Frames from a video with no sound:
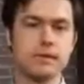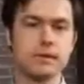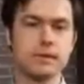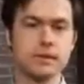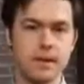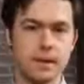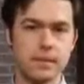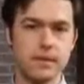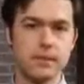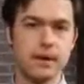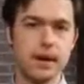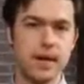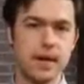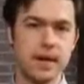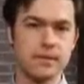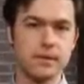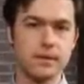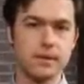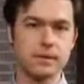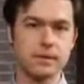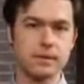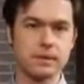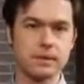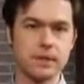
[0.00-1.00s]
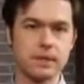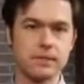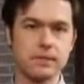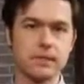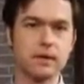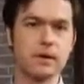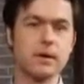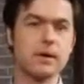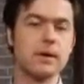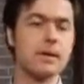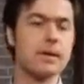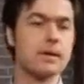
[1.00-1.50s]
a separate AV
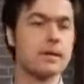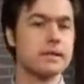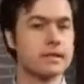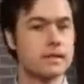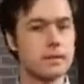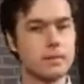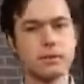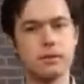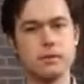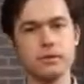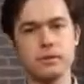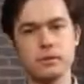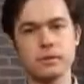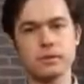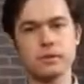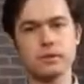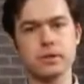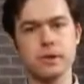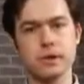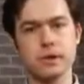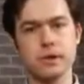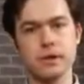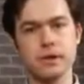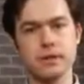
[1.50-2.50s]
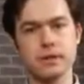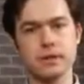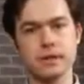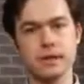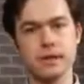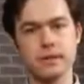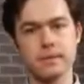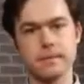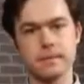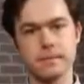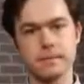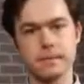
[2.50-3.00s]
receiver, similar to a Sonos
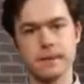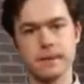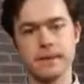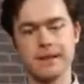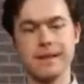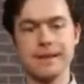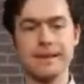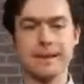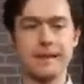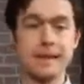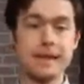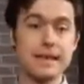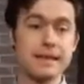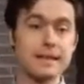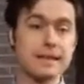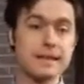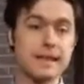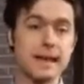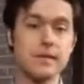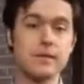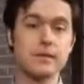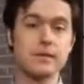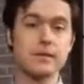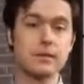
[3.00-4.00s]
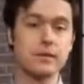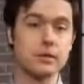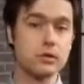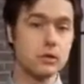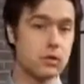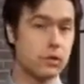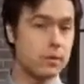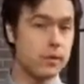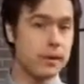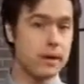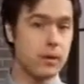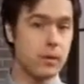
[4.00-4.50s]
amp. Inside, there's
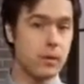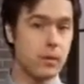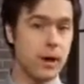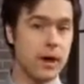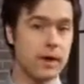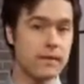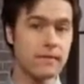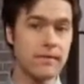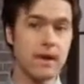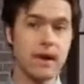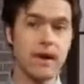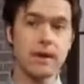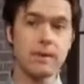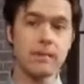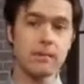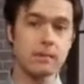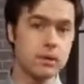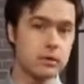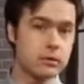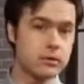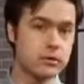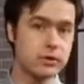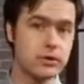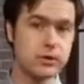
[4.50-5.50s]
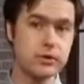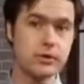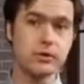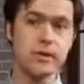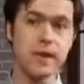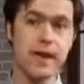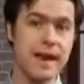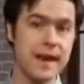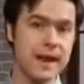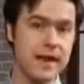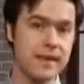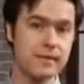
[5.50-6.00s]
dual-band Wi-Fi, Bluetooth,
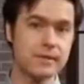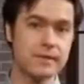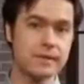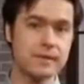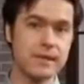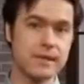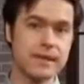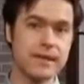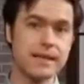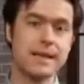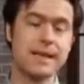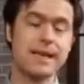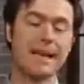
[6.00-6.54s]
NFC,